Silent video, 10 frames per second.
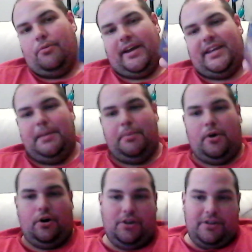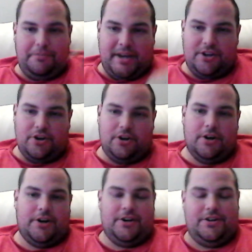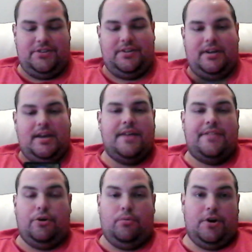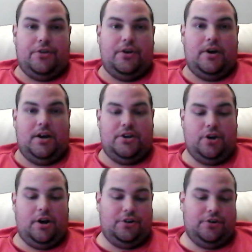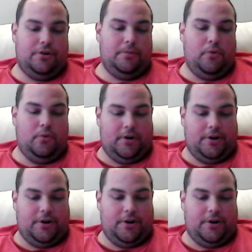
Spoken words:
where I keep all of my cards that are worth $1 or